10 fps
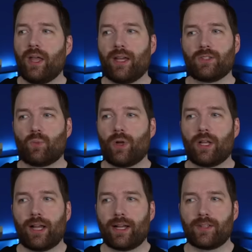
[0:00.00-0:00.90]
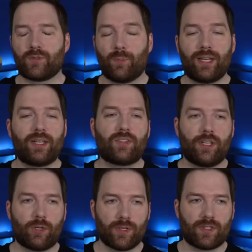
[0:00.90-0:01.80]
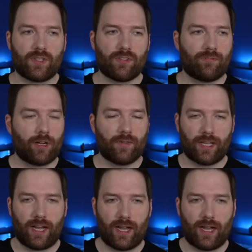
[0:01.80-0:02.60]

as well as mini sequences involving the